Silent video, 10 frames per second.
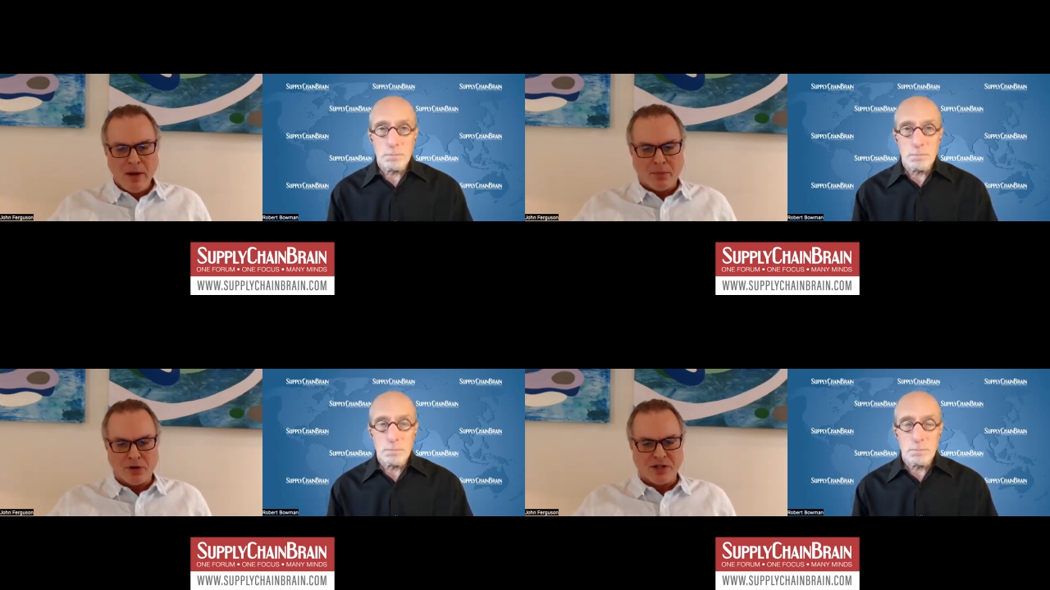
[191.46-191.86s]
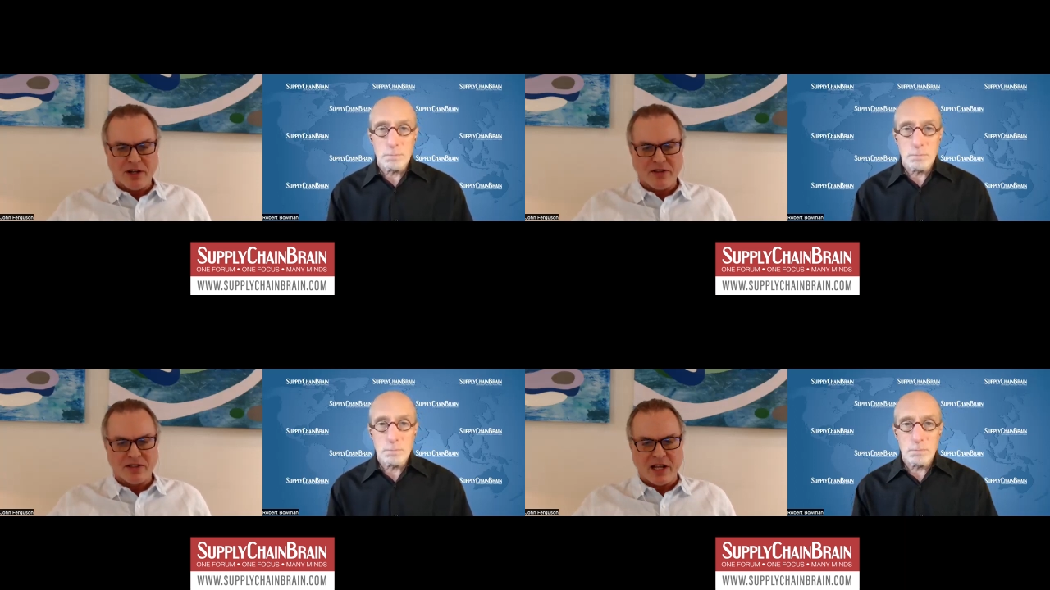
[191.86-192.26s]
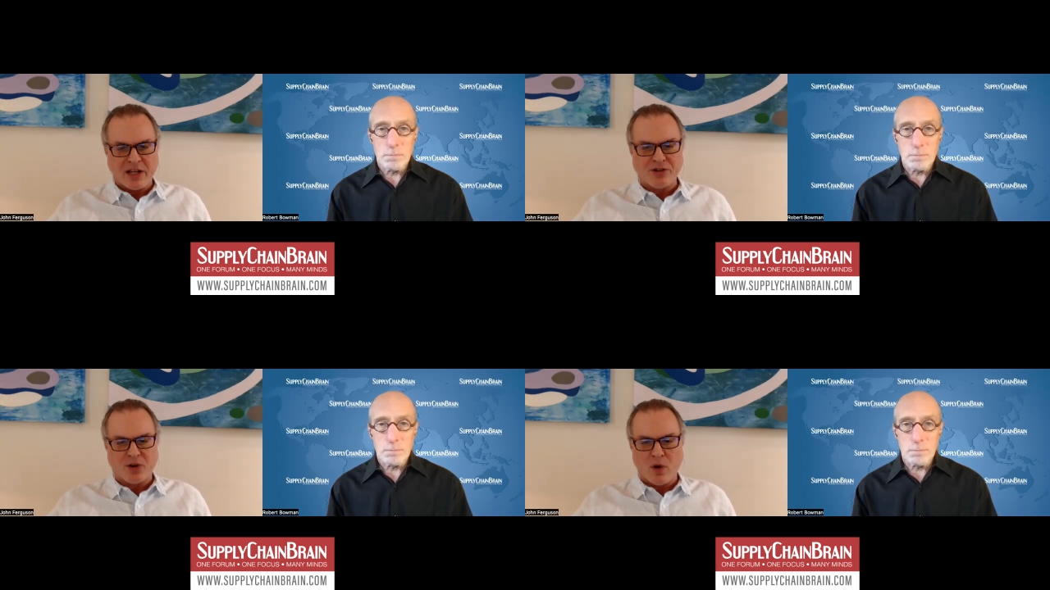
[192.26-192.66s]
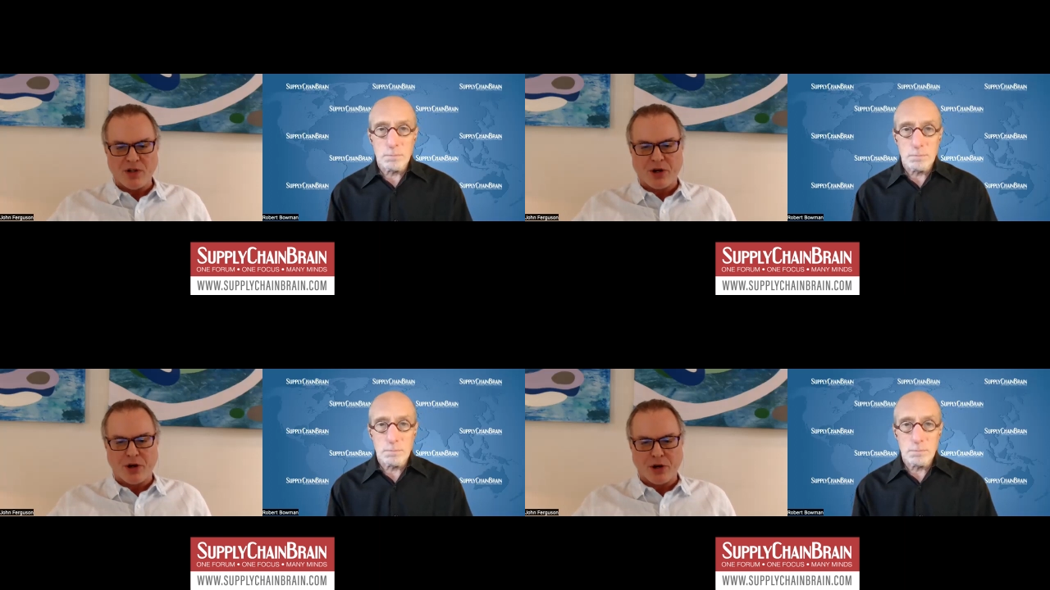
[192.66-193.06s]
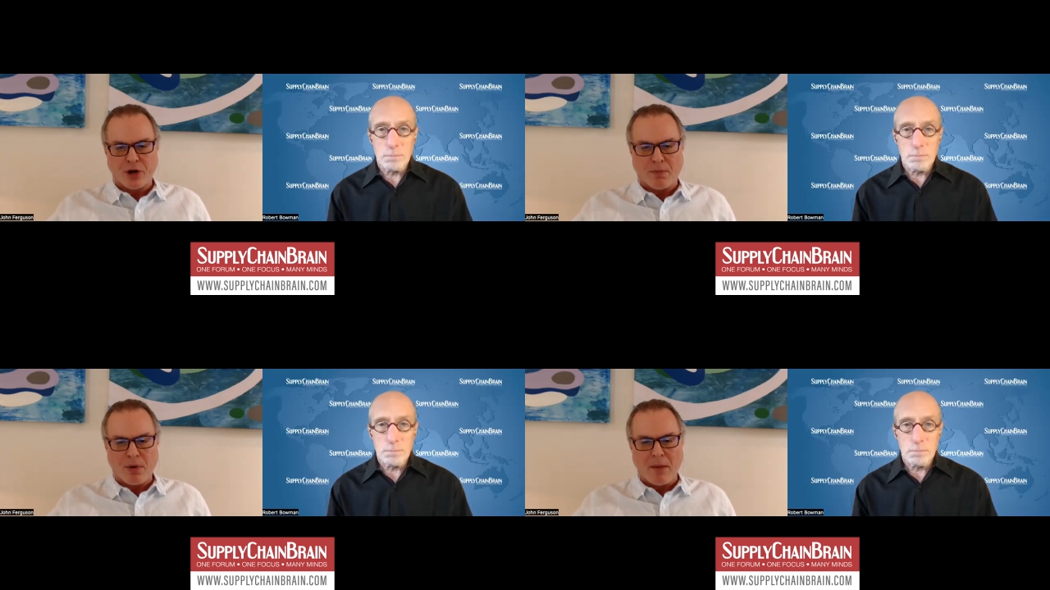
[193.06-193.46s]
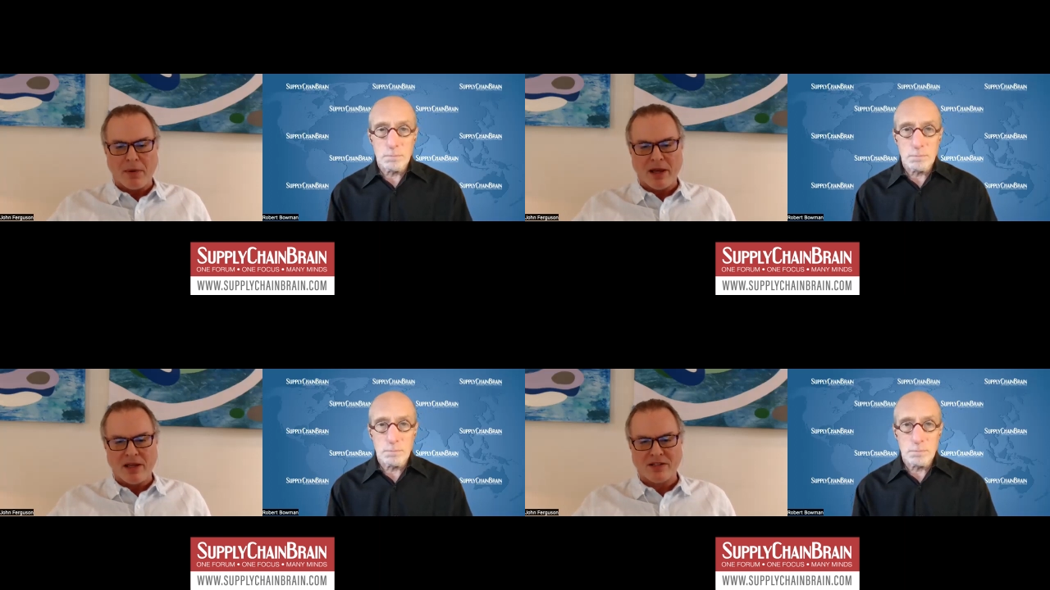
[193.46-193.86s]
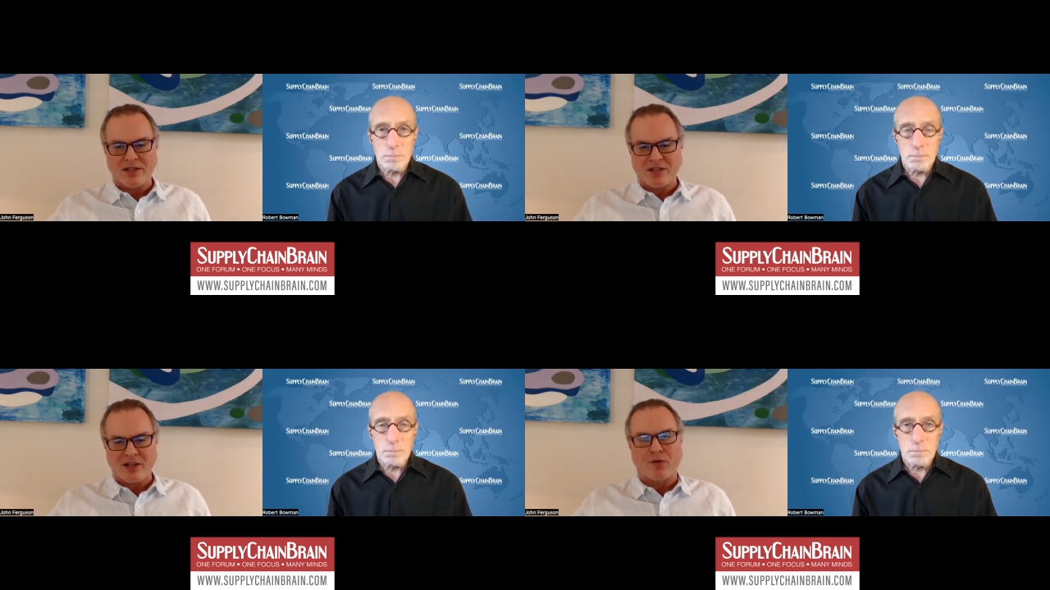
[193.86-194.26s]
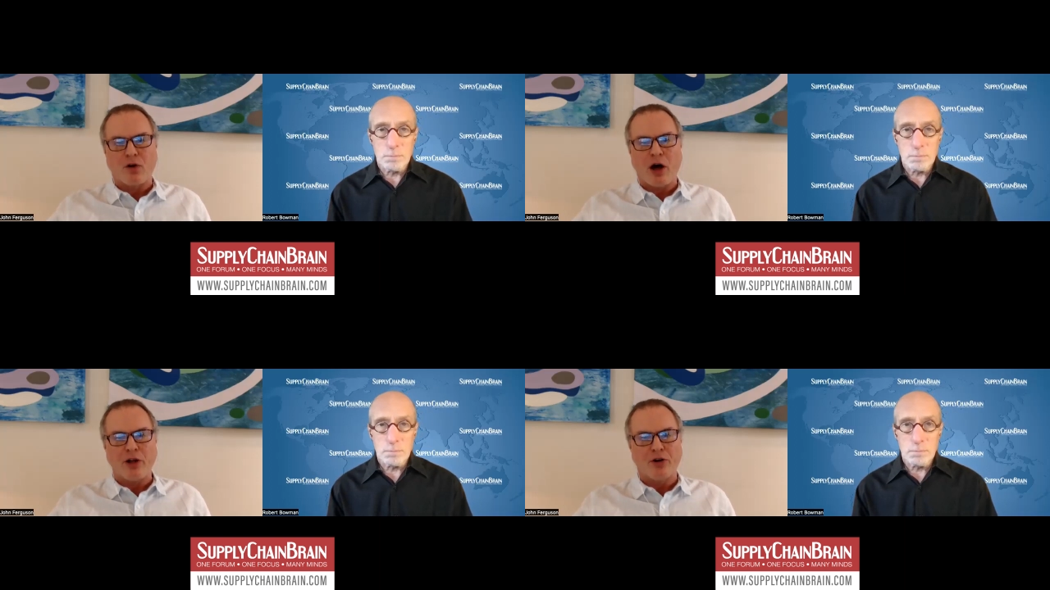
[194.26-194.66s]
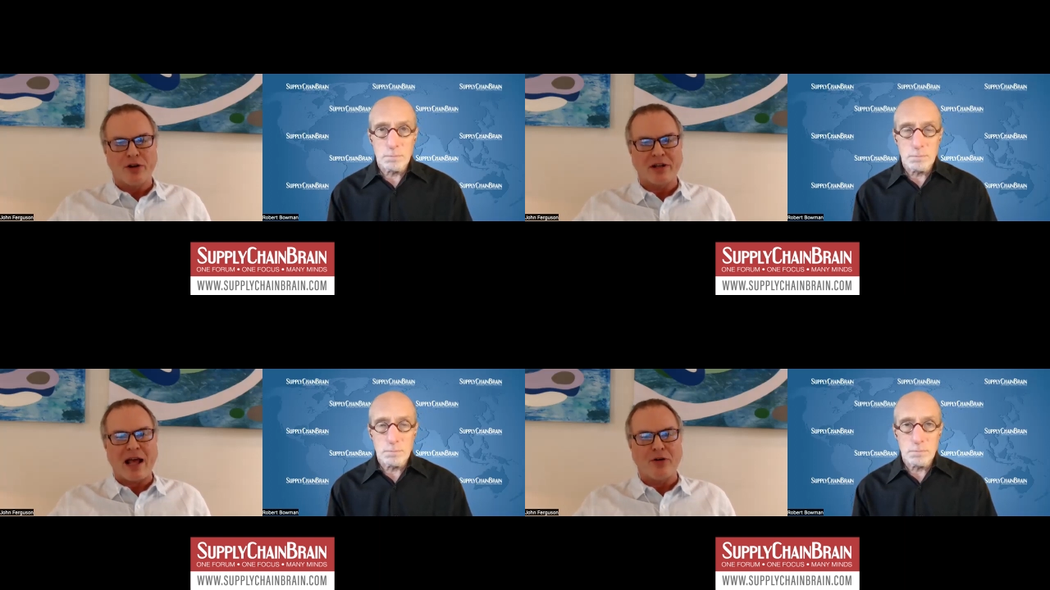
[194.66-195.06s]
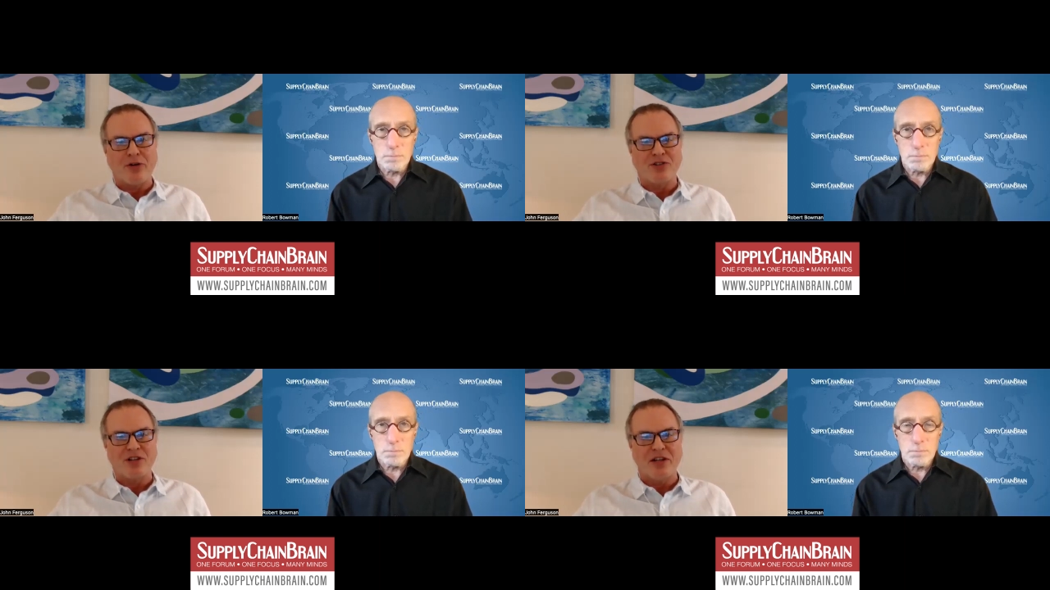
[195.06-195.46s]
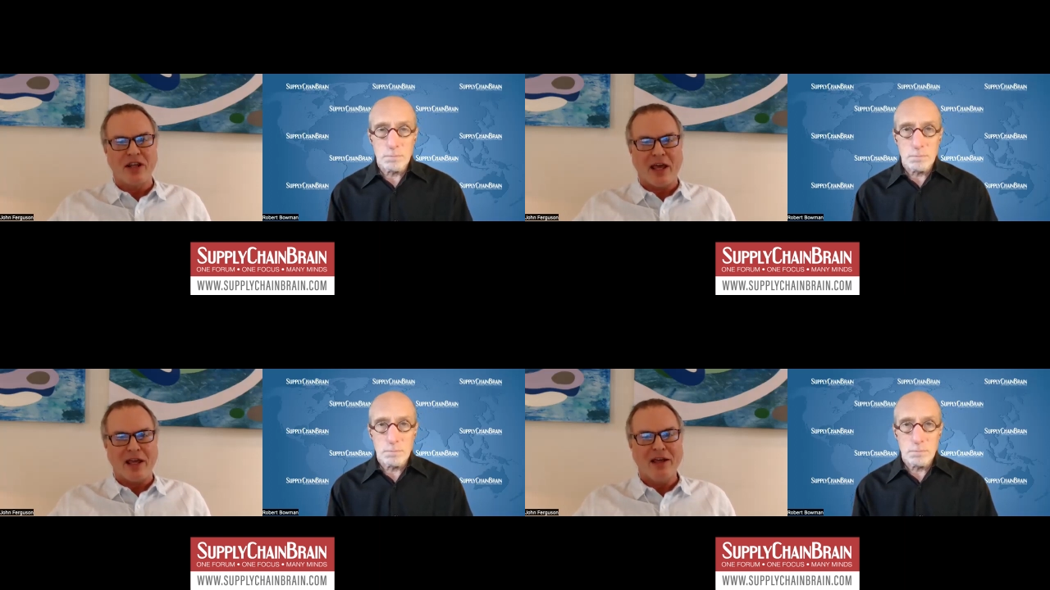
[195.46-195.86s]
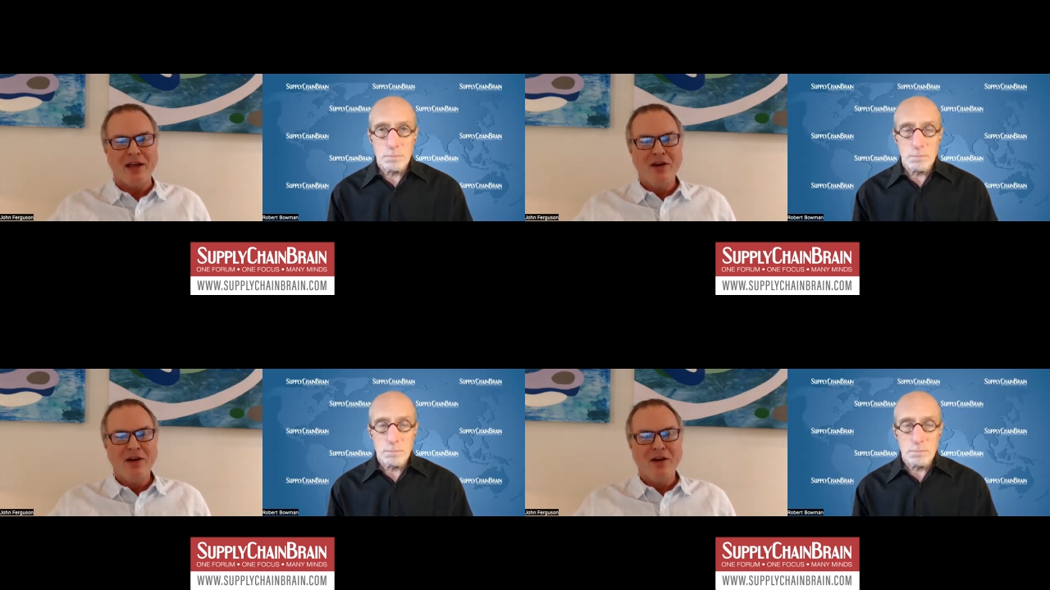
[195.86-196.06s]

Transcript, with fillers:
Speaker 1: person in the States or Western Europe probably has several hundred encounters a day